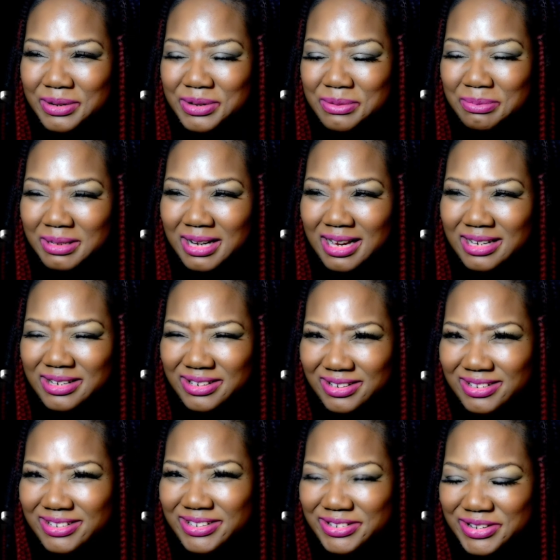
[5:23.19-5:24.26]
you be like,
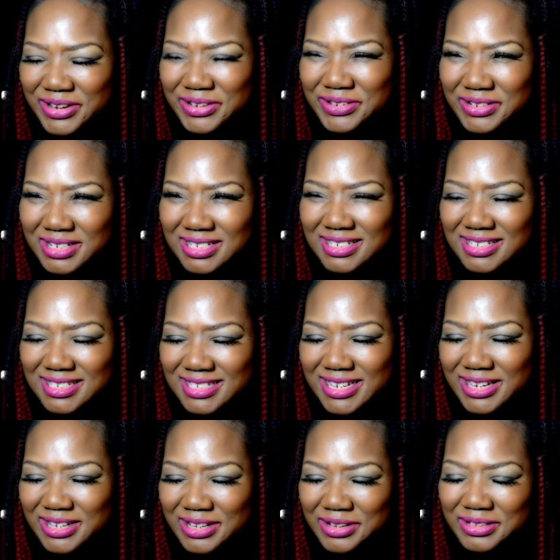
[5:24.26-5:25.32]
yeah, you know, you could just
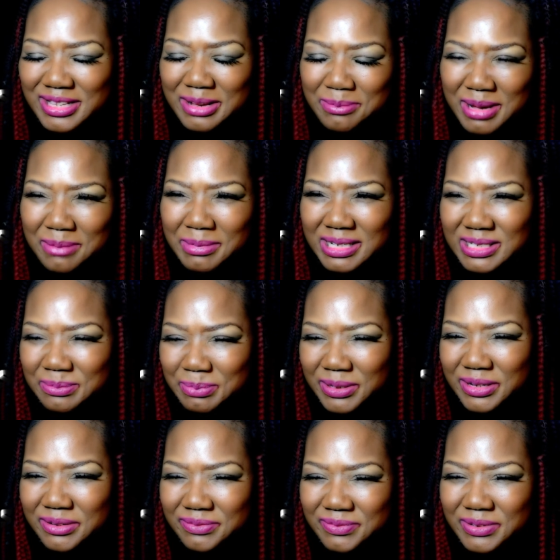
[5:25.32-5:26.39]
tell they make my
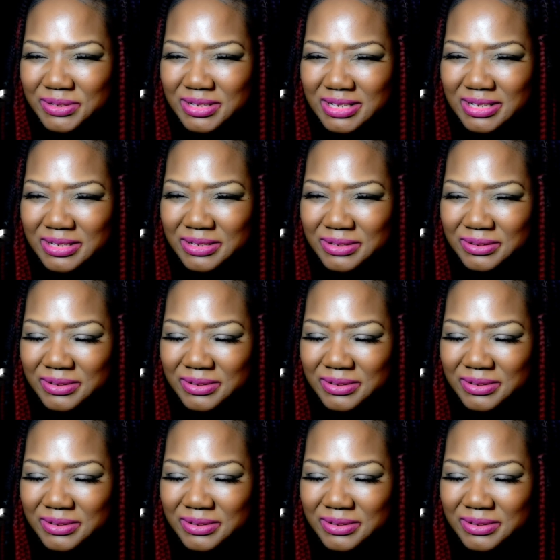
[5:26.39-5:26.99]
spirit feel good,